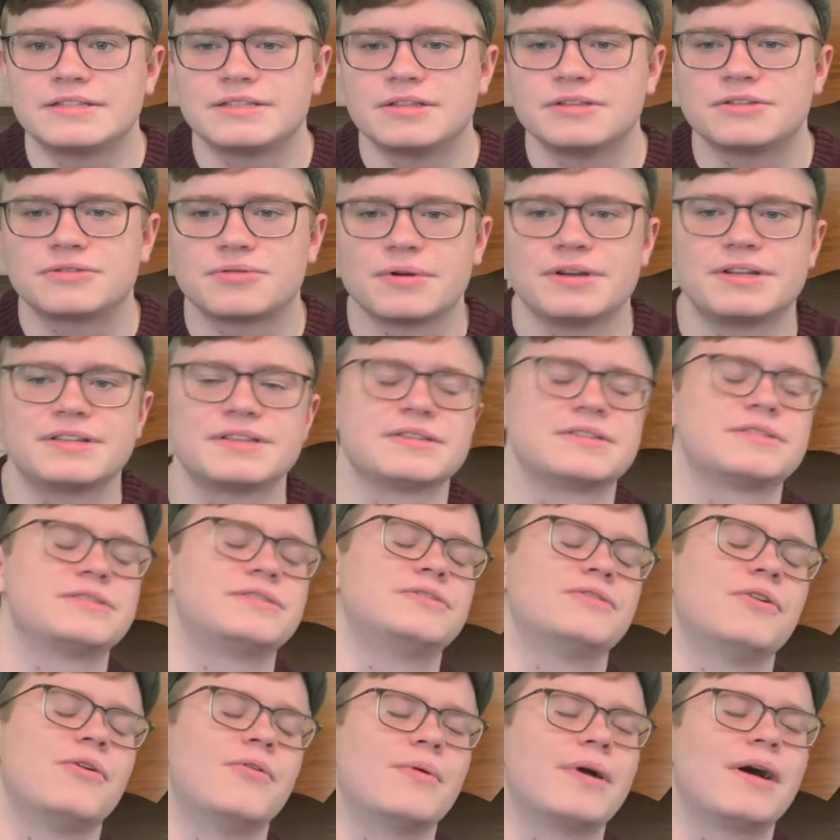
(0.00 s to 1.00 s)
story does it
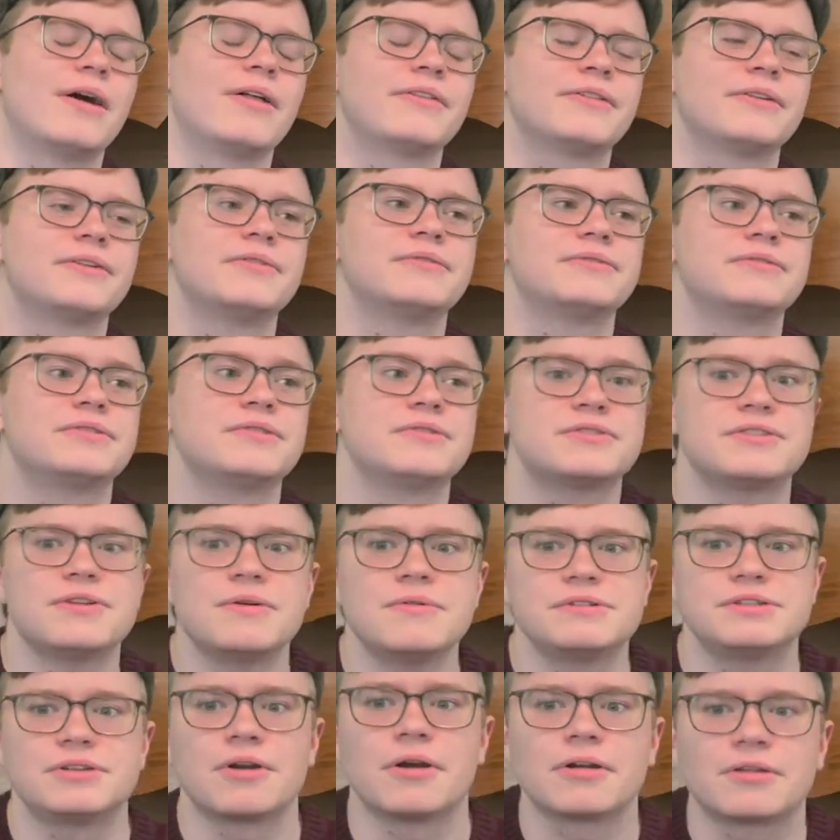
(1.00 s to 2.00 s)
so well. There's
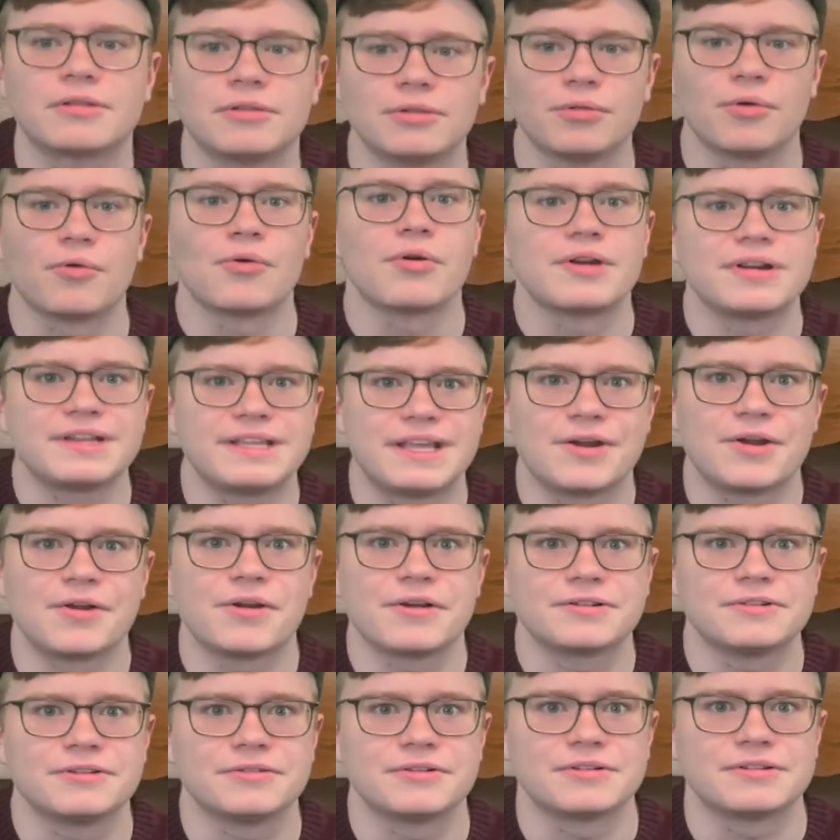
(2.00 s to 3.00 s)
no Dark Lord
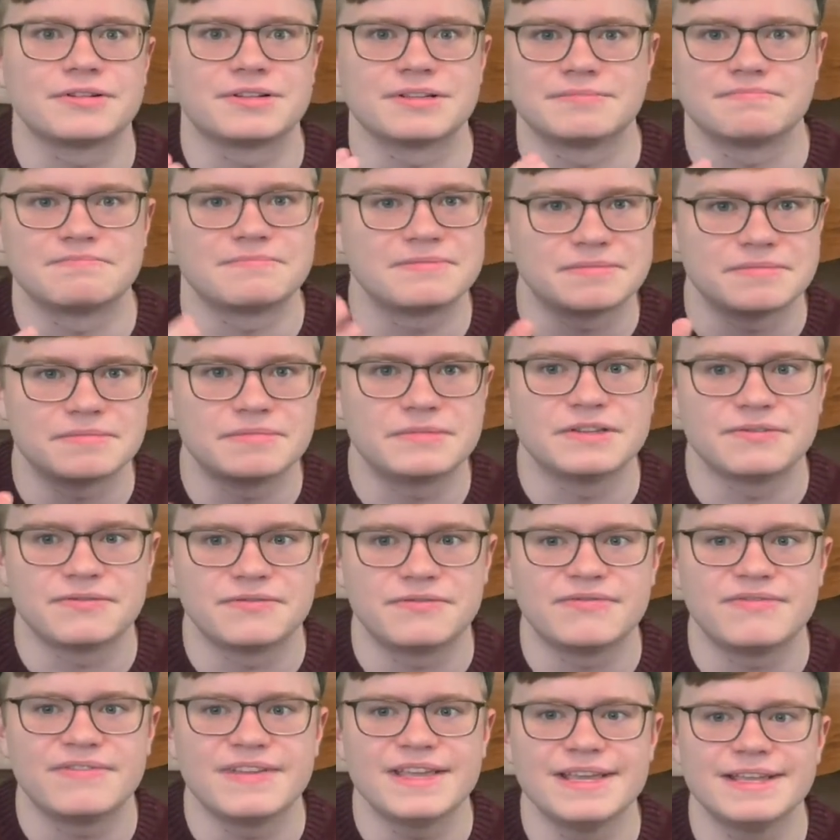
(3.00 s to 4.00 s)
character to
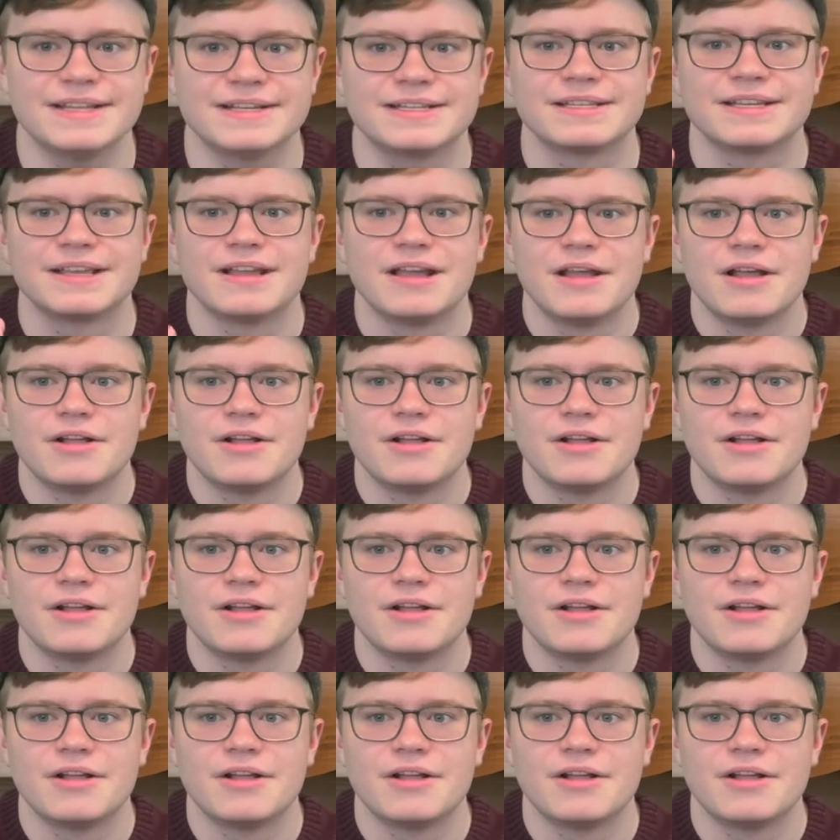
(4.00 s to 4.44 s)
defeat.